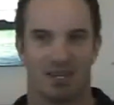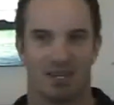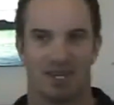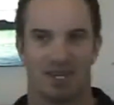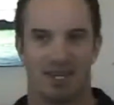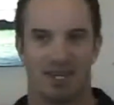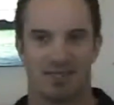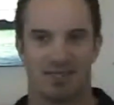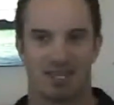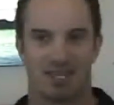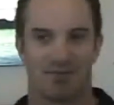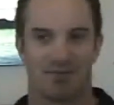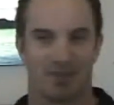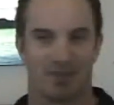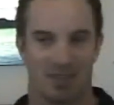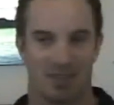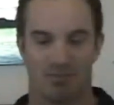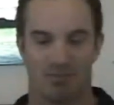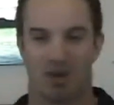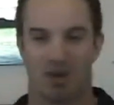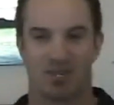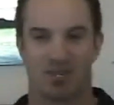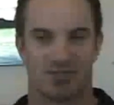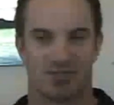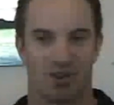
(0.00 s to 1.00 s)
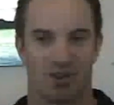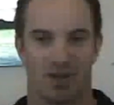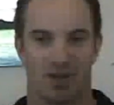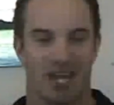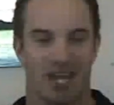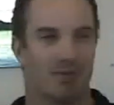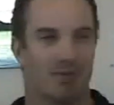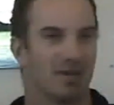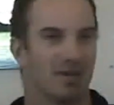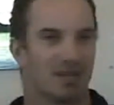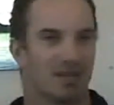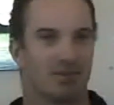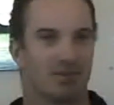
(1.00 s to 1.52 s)
He's definitely the most
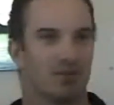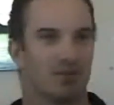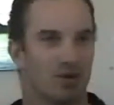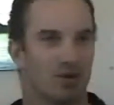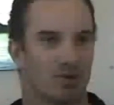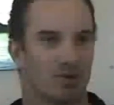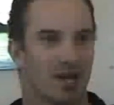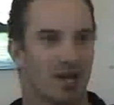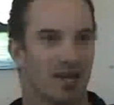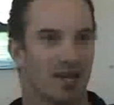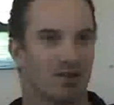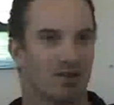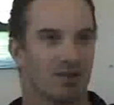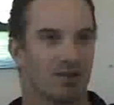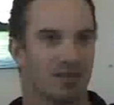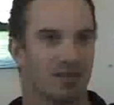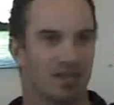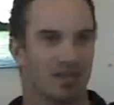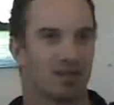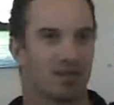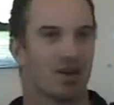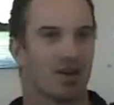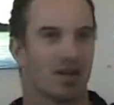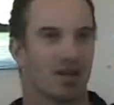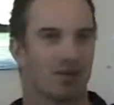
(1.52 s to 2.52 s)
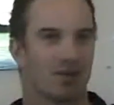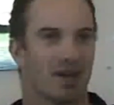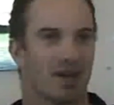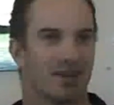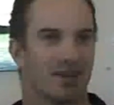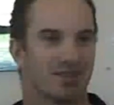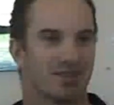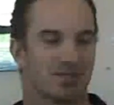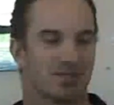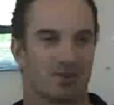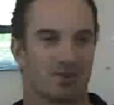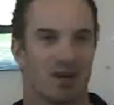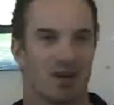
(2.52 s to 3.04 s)
dynamic all-rounder I think going around
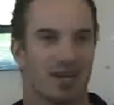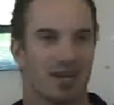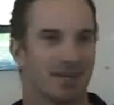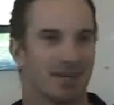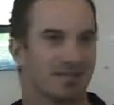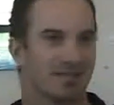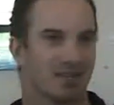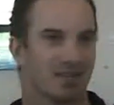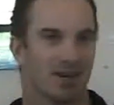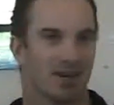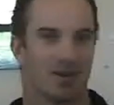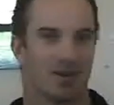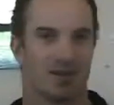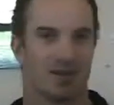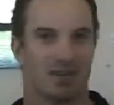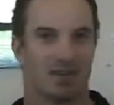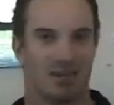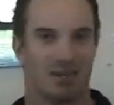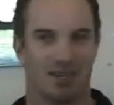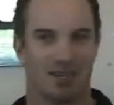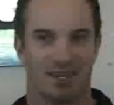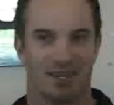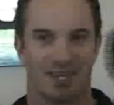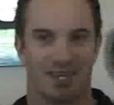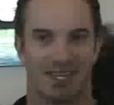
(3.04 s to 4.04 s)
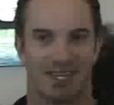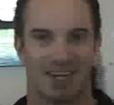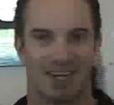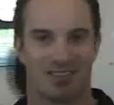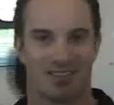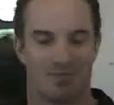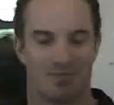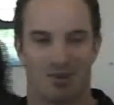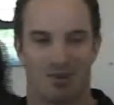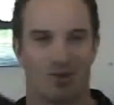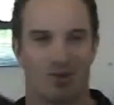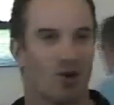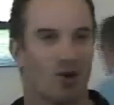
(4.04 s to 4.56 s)
Australia. So he'd have
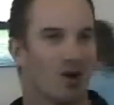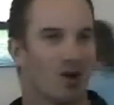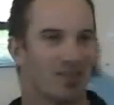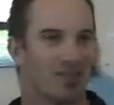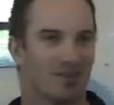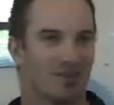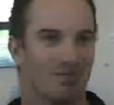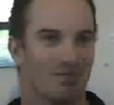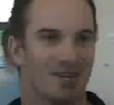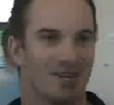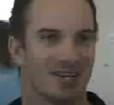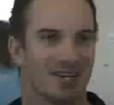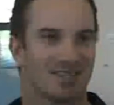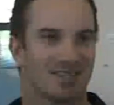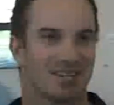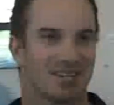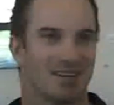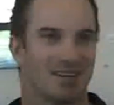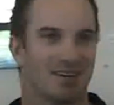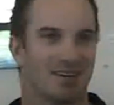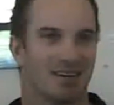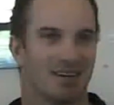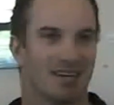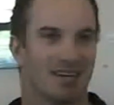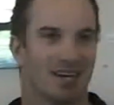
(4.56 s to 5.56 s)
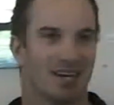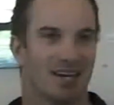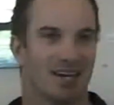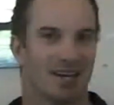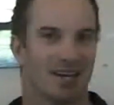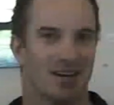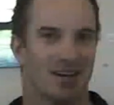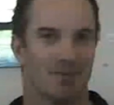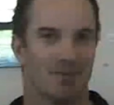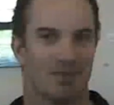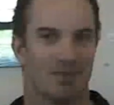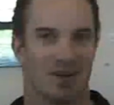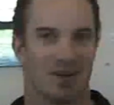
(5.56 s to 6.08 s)
to be right in the mix, and
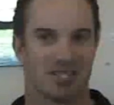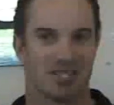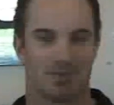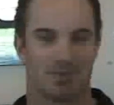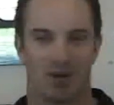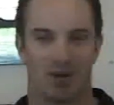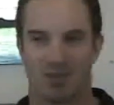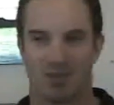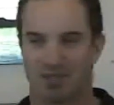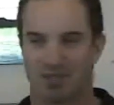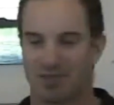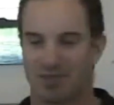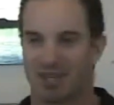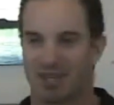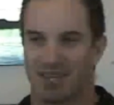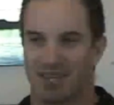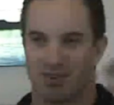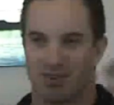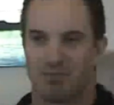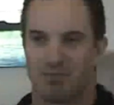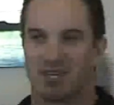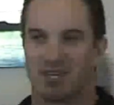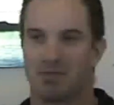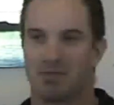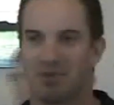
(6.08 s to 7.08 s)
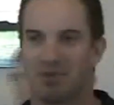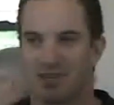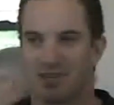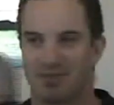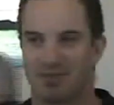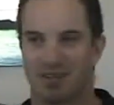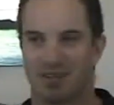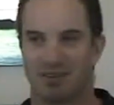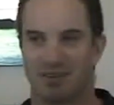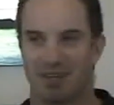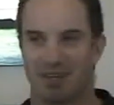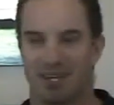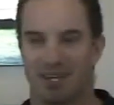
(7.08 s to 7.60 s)
um, I suppose I think he could be a bit of
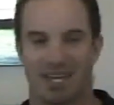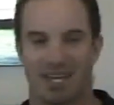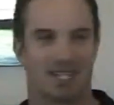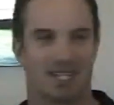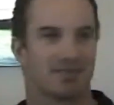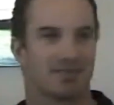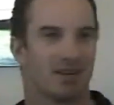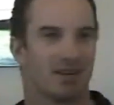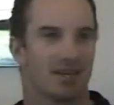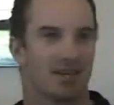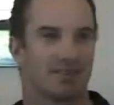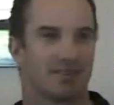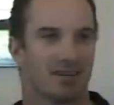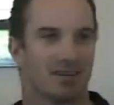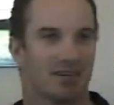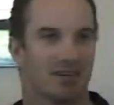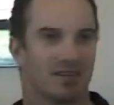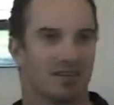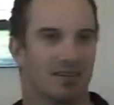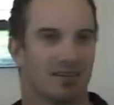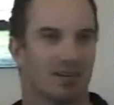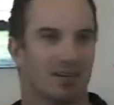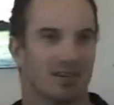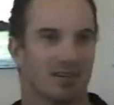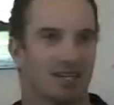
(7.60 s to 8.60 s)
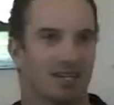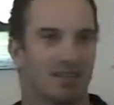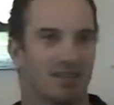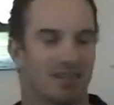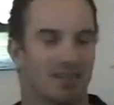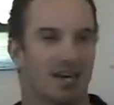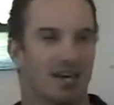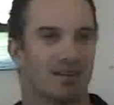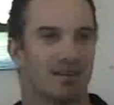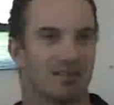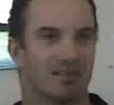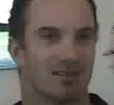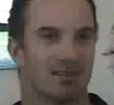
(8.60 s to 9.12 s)
an, an X factor uh, in
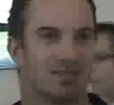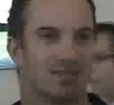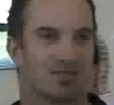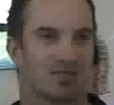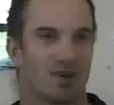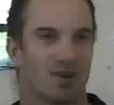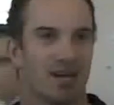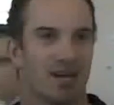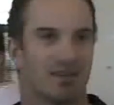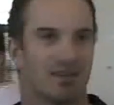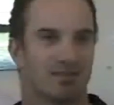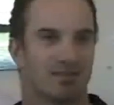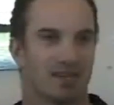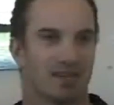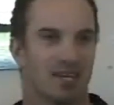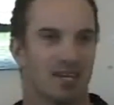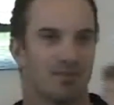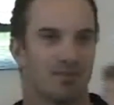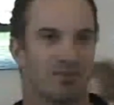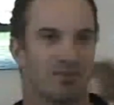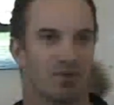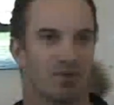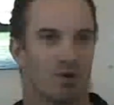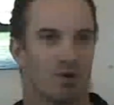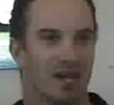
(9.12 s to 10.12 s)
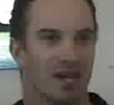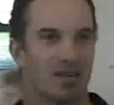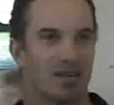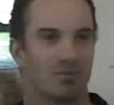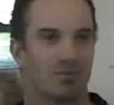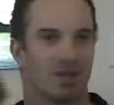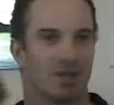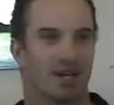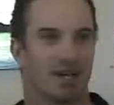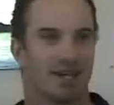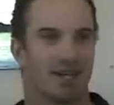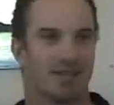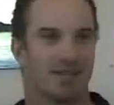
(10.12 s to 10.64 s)
that Australian team, the way he
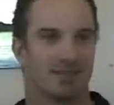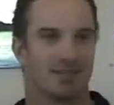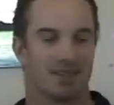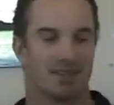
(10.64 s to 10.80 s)
plays.